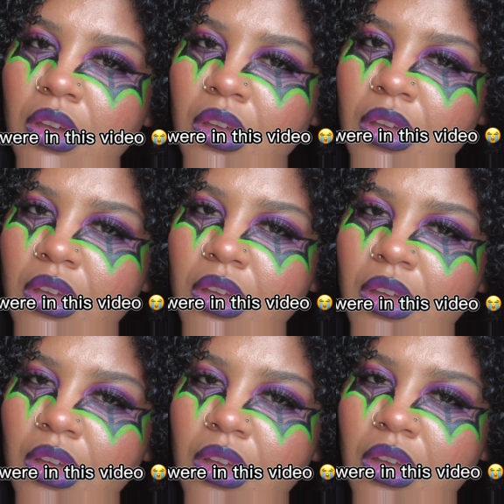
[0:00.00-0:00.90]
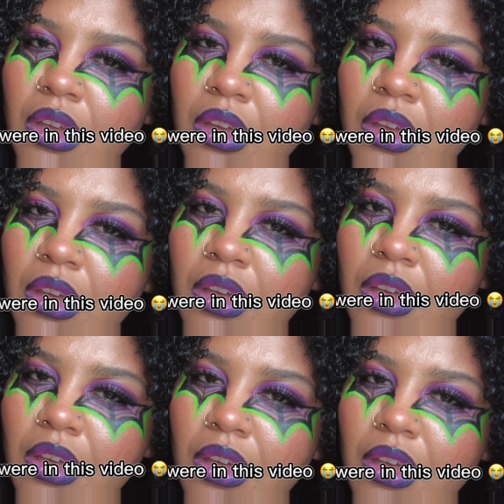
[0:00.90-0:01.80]

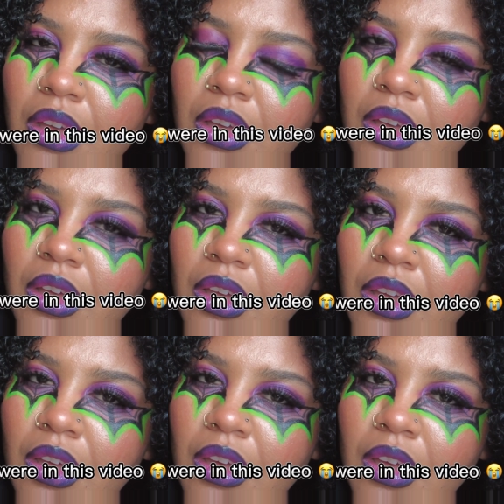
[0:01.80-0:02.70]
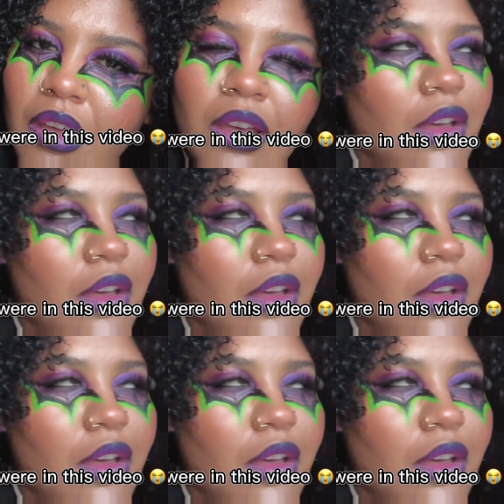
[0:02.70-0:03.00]
No one is speaking in this clip.